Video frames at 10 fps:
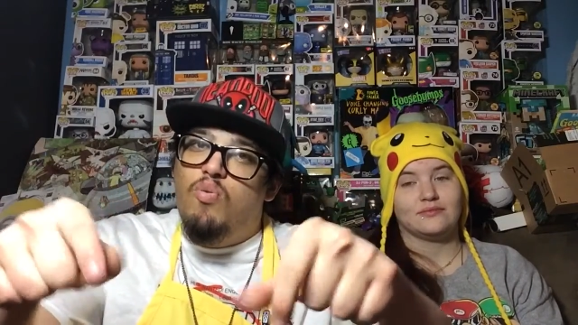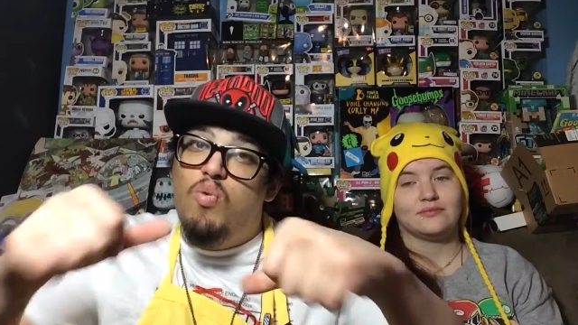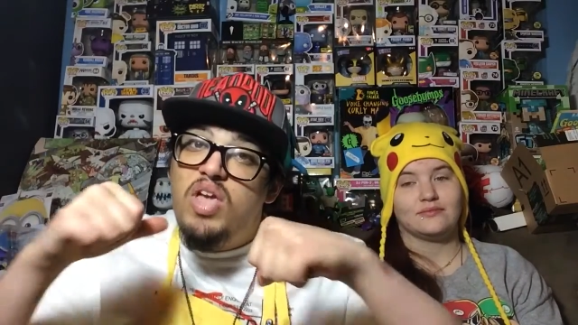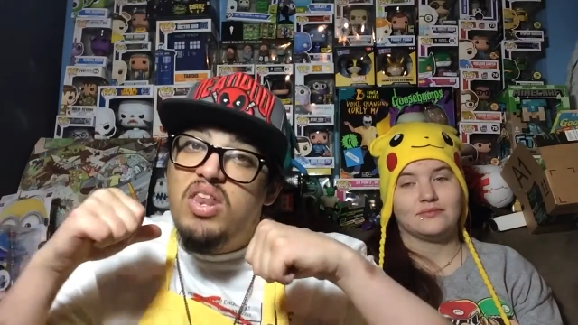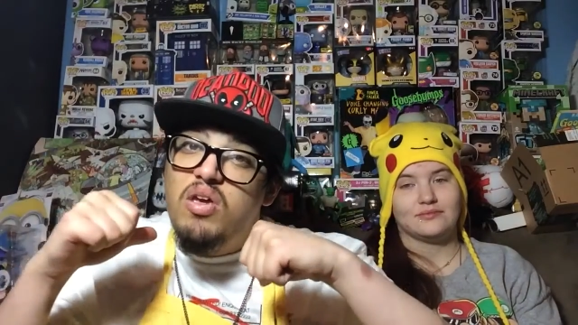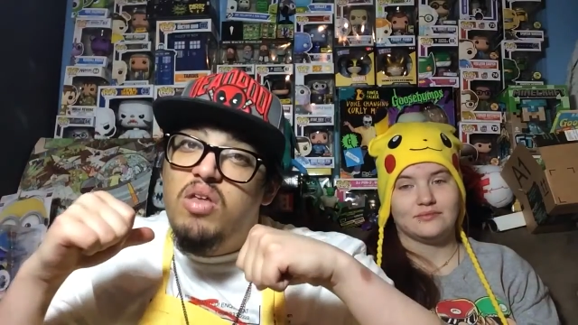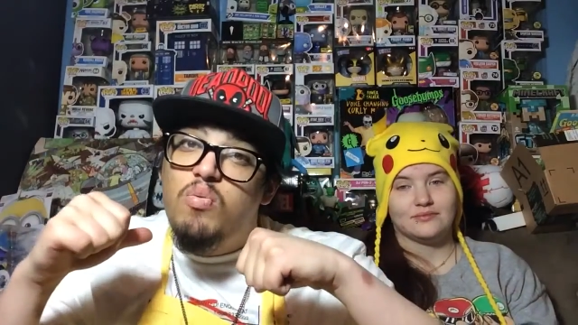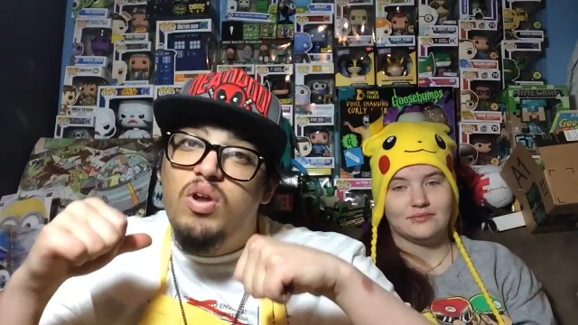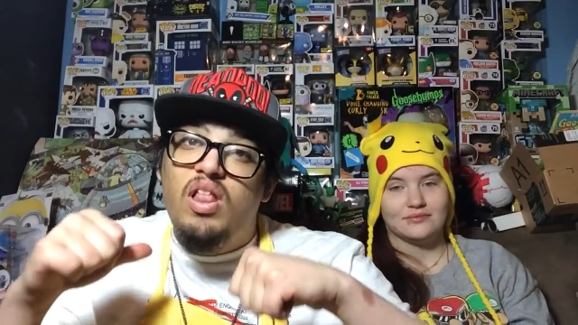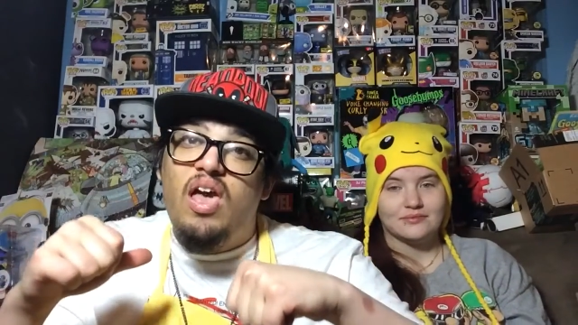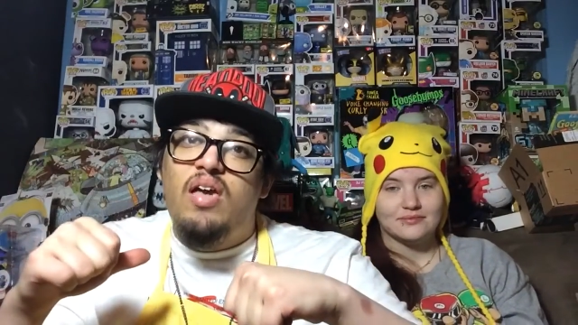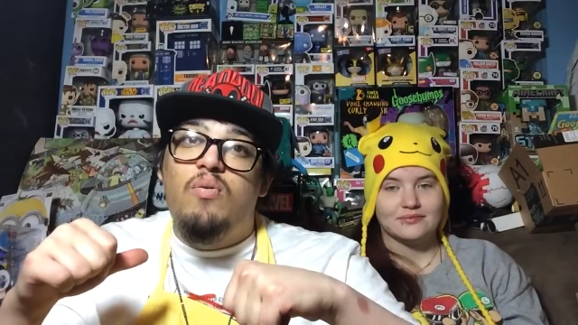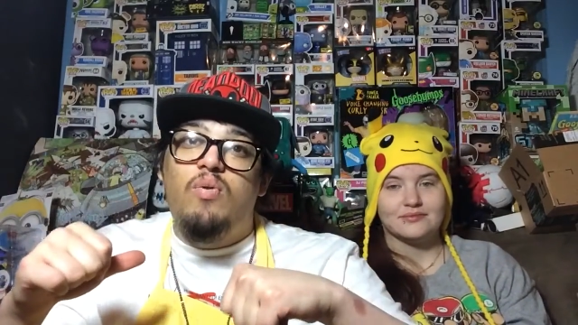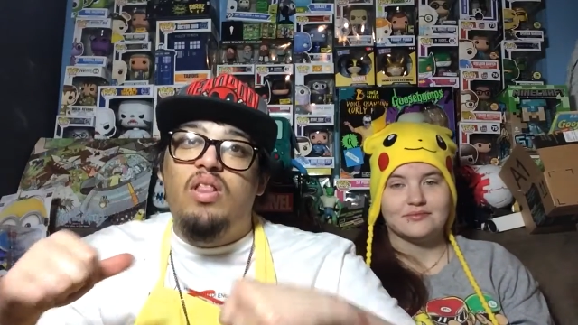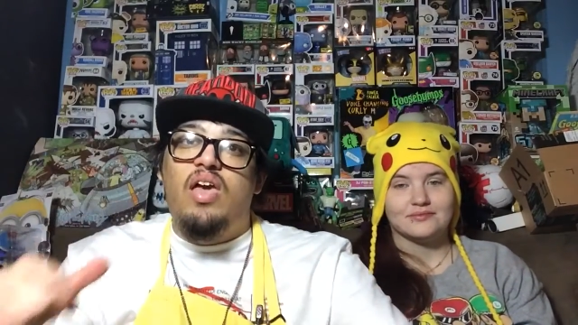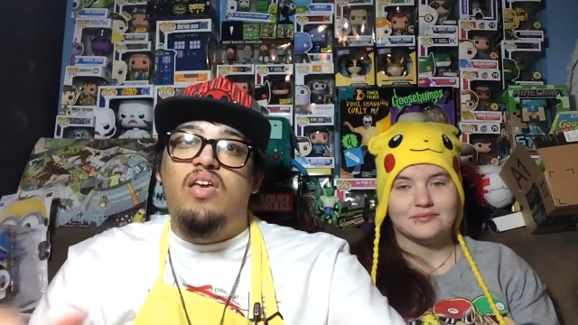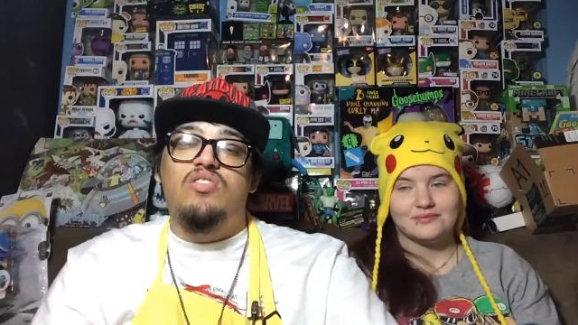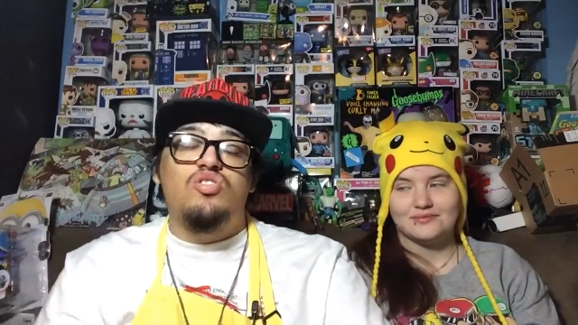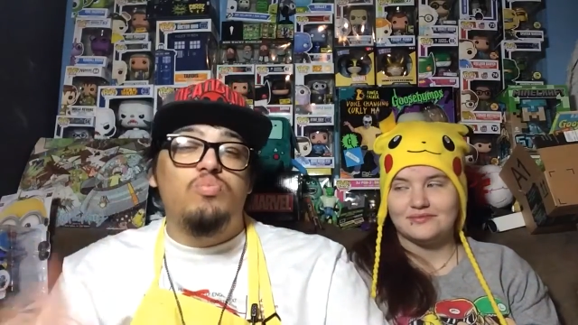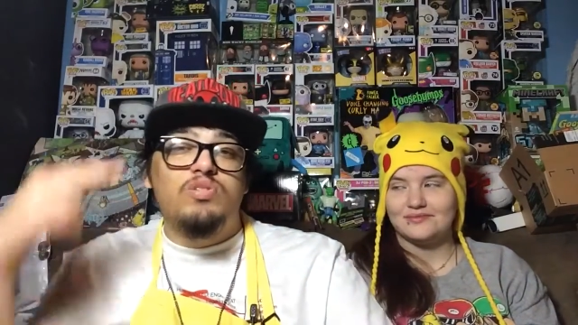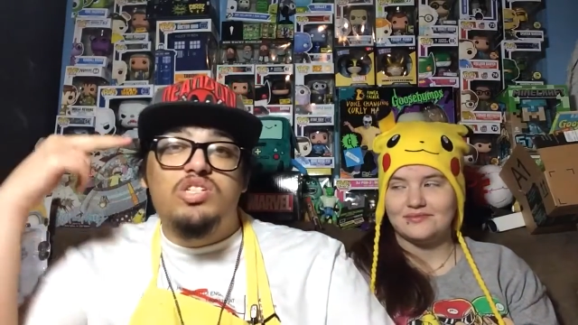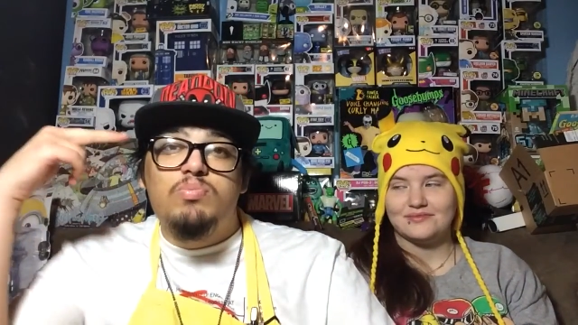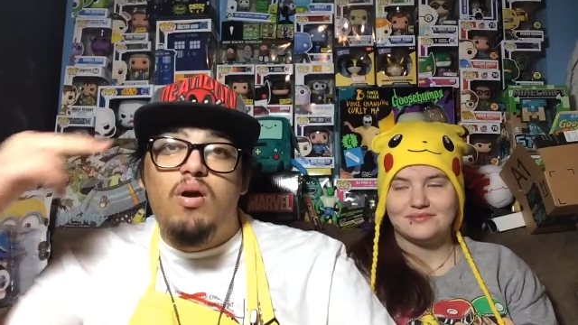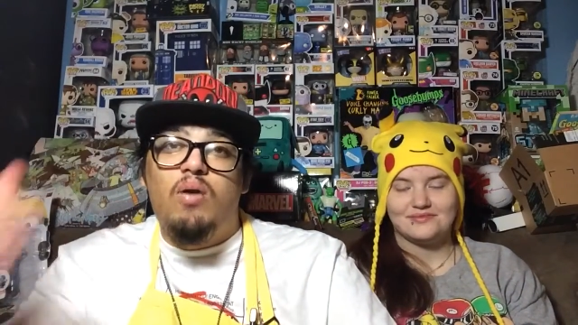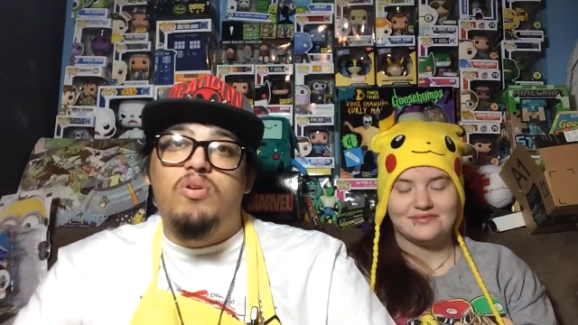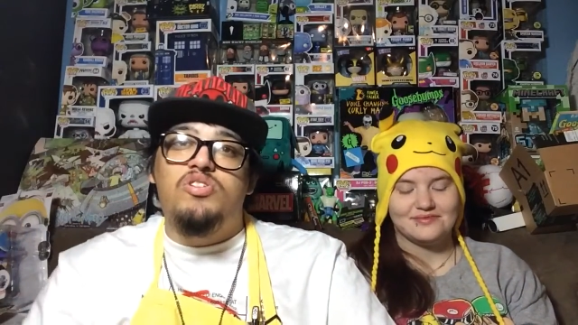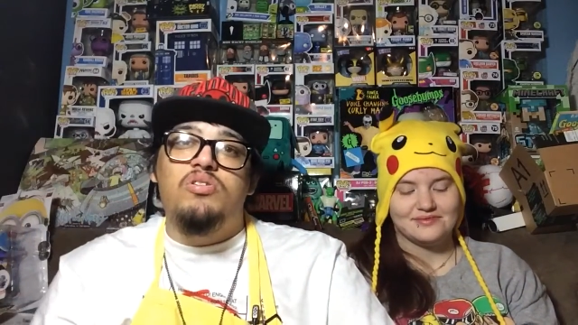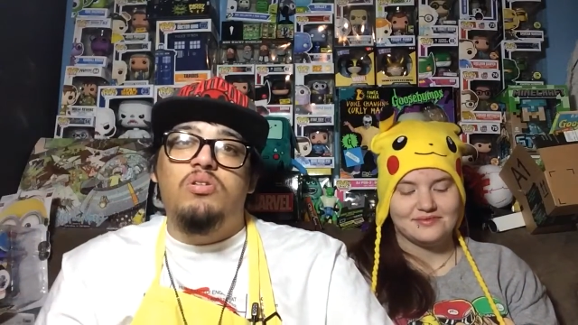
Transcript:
Speaker 1: We did. We like. We like super smart. We're